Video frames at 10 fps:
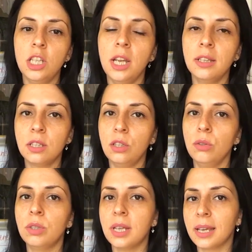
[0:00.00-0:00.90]
G
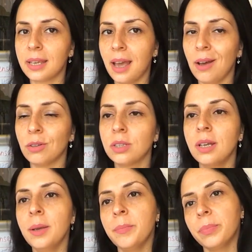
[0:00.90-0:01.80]
Suite
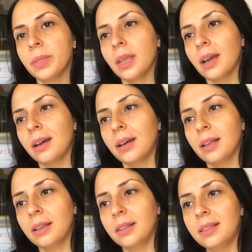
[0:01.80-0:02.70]
account.
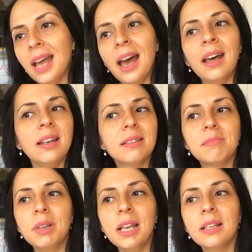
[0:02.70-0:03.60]
That
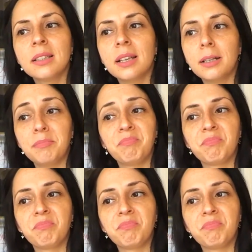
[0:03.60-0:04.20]
is